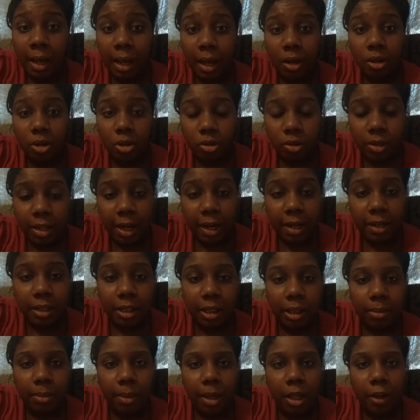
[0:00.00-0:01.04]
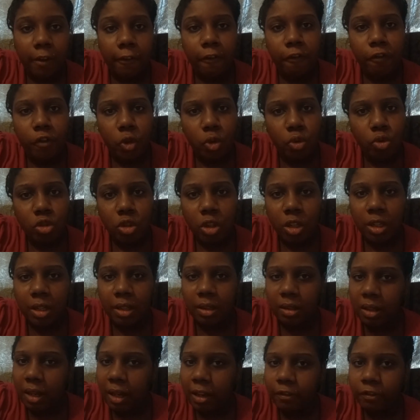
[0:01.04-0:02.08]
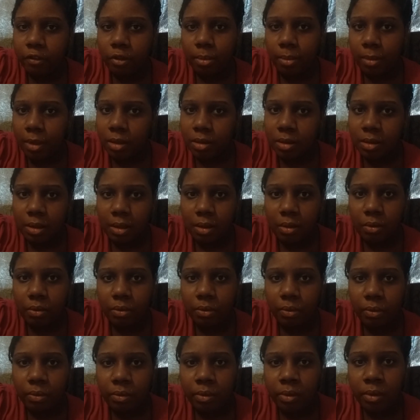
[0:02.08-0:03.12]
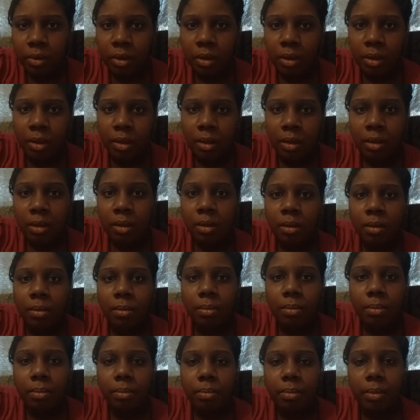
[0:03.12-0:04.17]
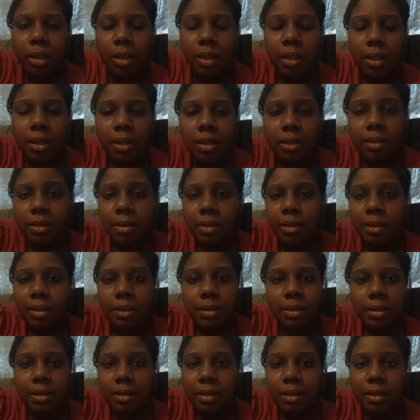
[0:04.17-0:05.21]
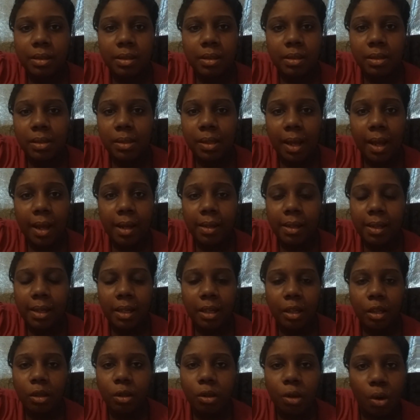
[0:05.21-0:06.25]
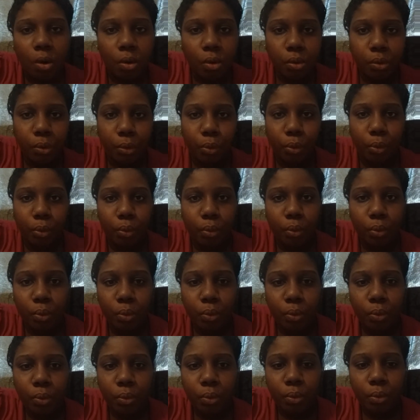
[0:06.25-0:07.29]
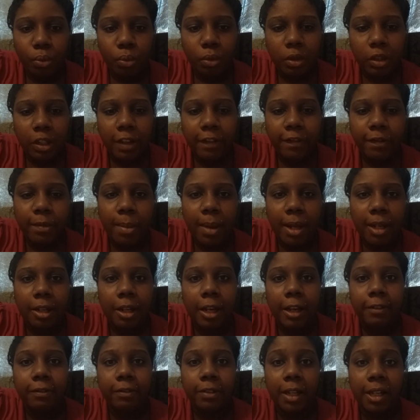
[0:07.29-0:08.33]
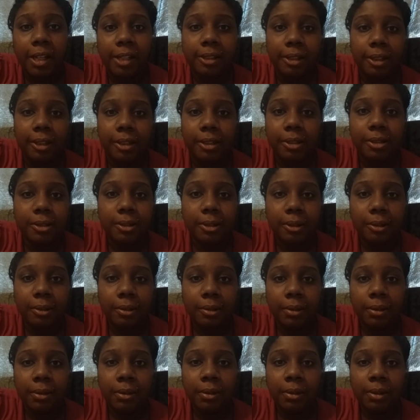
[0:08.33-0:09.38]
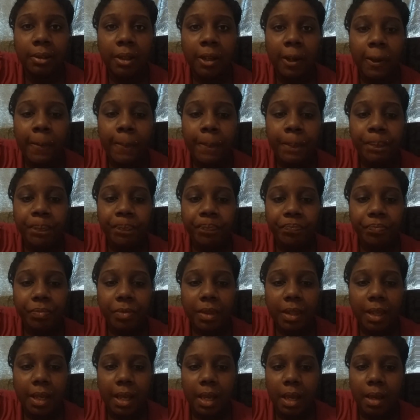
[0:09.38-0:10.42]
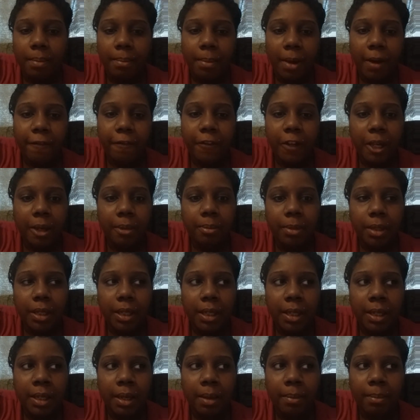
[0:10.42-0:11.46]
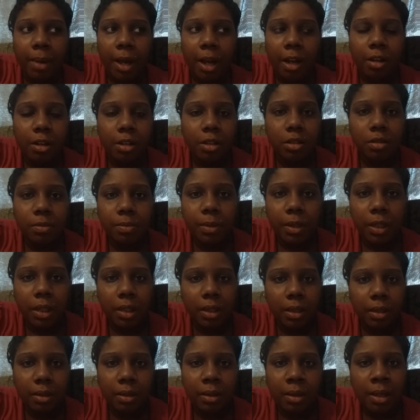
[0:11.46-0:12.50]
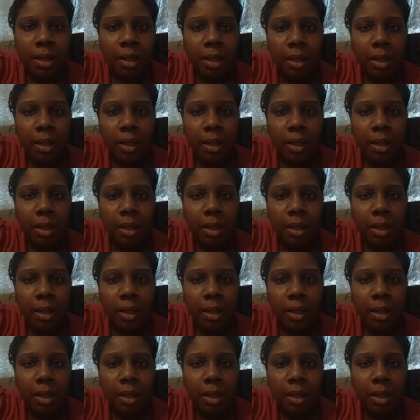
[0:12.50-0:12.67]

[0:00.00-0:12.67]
I know that I need to make a future and a life for myself, because I can't go through living my life like this. And my family and my husband,